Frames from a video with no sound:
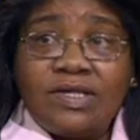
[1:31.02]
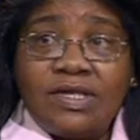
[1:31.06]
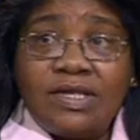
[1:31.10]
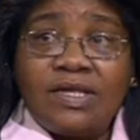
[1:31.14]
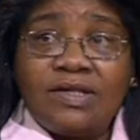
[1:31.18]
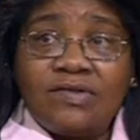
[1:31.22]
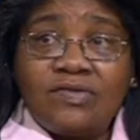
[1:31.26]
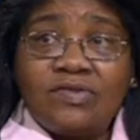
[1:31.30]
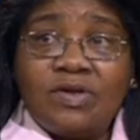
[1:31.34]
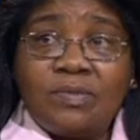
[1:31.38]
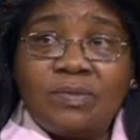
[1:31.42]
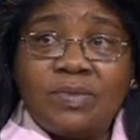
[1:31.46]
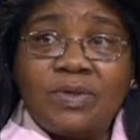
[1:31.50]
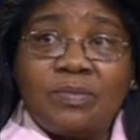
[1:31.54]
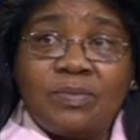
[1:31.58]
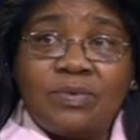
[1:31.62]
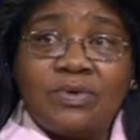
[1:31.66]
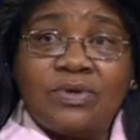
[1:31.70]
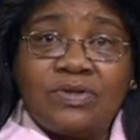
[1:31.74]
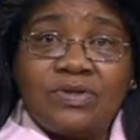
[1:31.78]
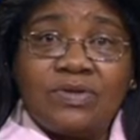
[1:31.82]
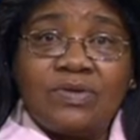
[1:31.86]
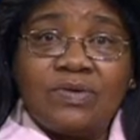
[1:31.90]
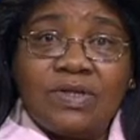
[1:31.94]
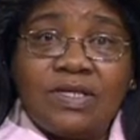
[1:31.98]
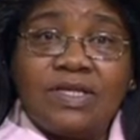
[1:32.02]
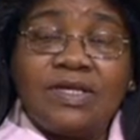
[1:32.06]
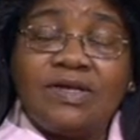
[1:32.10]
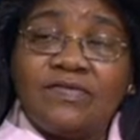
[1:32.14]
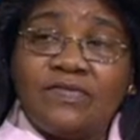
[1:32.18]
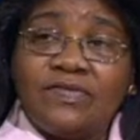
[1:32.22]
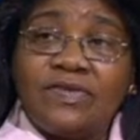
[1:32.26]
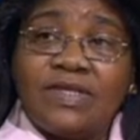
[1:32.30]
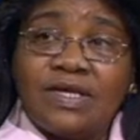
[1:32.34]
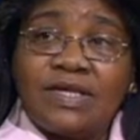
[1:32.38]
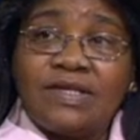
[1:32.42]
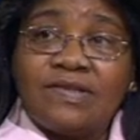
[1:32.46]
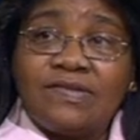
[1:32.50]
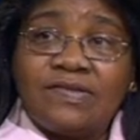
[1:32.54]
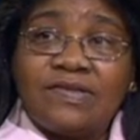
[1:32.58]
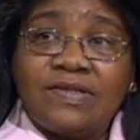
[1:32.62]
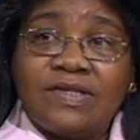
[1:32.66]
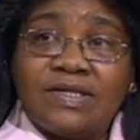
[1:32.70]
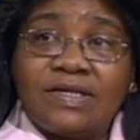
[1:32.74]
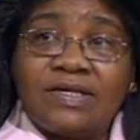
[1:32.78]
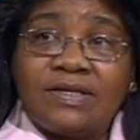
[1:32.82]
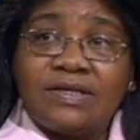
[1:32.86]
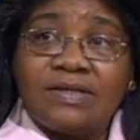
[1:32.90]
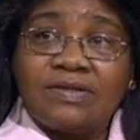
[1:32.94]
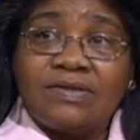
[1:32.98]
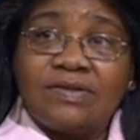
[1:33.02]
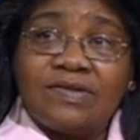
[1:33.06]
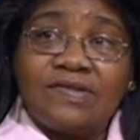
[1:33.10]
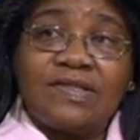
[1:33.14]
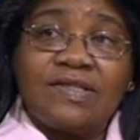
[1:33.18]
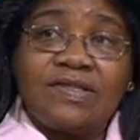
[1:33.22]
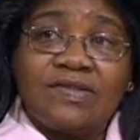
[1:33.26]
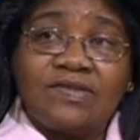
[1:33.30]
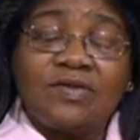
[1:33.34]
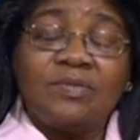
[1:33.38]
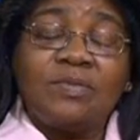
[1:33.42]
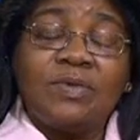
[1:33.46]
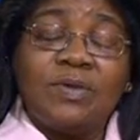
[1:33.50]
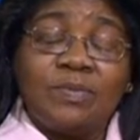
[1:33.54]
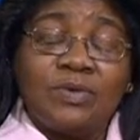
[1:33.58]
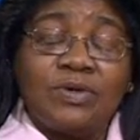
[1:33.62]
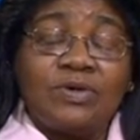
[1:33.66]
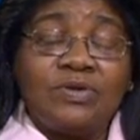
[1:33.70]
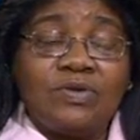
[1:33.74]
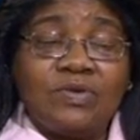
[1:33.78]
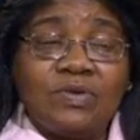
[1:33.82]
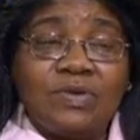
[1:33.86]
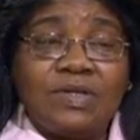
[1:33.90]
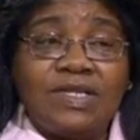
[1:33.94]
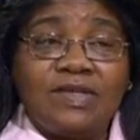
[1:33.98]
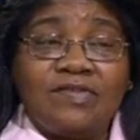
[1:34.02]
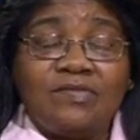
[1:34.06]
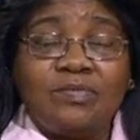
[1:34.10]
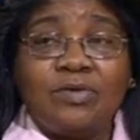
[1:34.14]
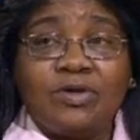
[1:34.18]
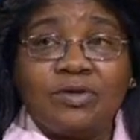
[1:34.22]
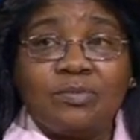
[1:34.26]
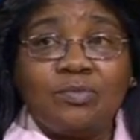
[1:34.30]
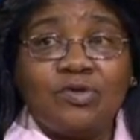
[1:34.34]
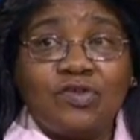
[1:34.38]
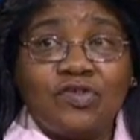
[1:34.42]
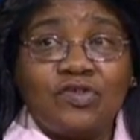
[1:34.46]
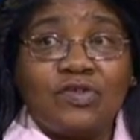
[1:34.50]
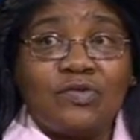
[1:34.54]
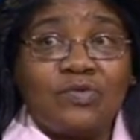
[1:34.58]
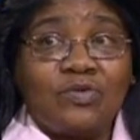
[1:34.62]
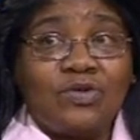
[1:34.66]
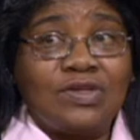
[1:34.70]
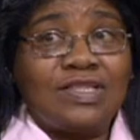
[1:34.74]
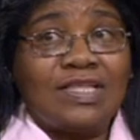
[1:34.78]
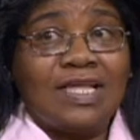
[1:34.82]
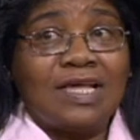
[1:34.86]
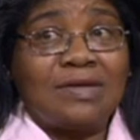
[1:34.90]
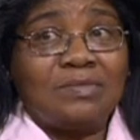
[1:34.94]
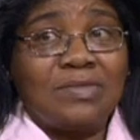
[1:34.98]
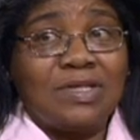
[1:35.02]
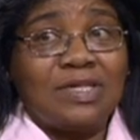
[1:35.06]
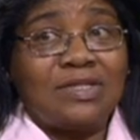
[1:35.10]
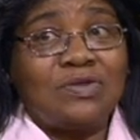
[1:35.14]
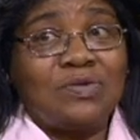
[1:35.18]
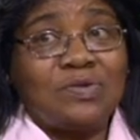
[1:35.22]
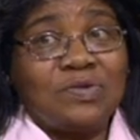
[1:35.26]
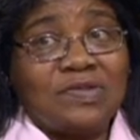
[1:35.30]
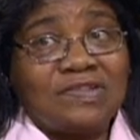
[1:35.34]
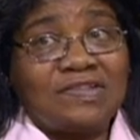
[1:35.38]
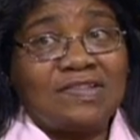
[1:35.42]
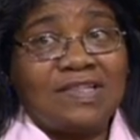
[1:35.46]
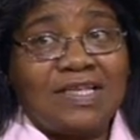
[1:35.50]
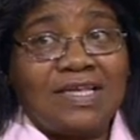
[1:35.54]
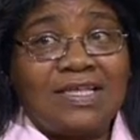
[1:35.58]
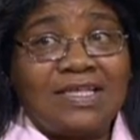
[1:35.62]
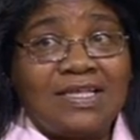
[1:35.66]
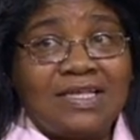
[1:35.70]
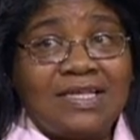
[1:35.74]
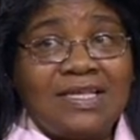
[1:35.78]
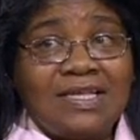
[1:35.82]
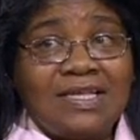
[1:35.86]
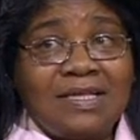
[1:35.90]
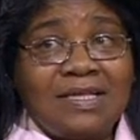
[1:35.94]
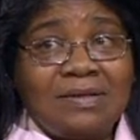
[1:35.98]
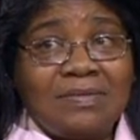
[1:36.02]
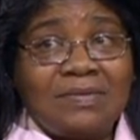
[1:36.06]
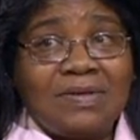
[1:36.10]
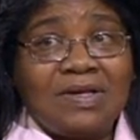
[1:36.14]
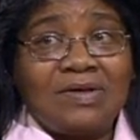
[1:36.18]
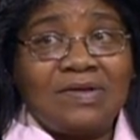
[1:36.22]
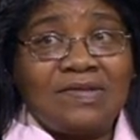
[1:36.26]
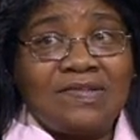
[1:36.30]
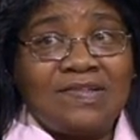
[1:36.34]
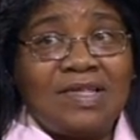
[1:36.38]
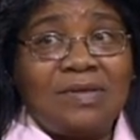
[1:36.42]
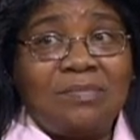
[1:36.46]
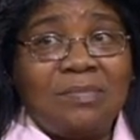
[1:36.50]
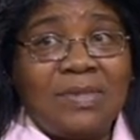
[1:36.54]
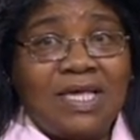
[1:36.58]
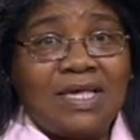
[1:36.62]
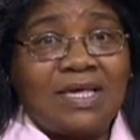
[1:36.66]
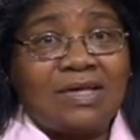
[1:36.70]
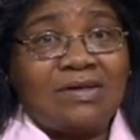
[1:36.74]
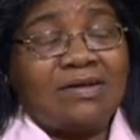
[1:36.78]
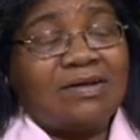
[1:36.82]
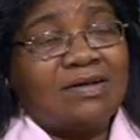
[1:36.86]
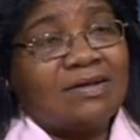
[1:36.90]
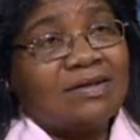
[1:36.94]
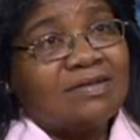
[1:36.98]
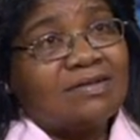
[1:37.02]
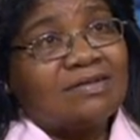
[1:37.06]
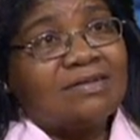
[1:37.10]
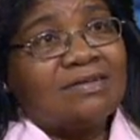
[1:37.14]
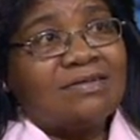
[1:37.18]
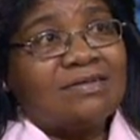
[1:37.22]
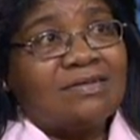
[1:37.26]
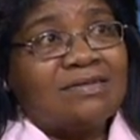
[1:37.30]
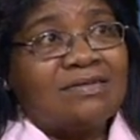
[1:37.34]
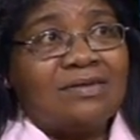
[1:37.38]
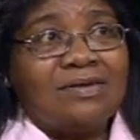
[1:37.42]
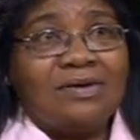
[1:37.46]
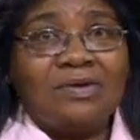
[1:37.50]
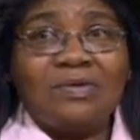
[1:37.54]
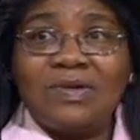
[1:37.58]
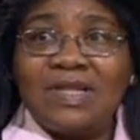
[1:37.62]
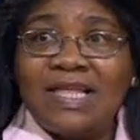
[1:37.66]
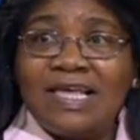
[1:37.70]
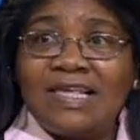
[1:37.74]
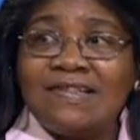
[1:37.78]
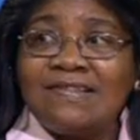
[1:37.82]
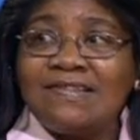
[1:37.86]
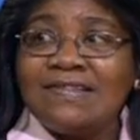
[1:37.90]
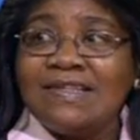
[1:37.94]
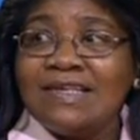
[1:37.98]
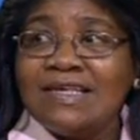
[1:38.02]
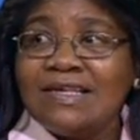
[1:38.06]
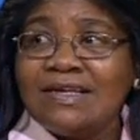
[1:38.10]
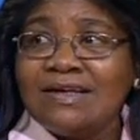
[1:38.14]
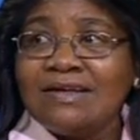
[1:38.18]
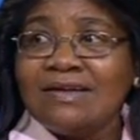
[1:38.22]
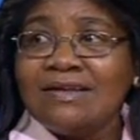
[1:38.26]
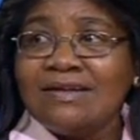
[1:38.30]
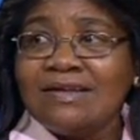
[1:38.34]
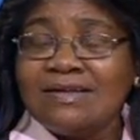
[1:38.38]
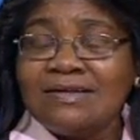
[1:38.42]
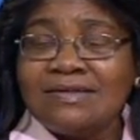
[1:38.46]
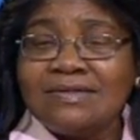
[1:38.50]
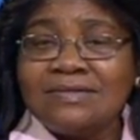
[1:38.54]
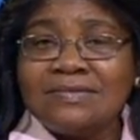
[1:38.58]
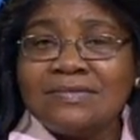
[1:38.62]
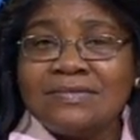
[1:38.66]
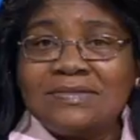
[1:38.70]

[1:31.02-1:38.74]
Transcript: yeah, some people do leave, yes, I understand. Some people do leave, but most of the time they do stay because they make a, how would I say, a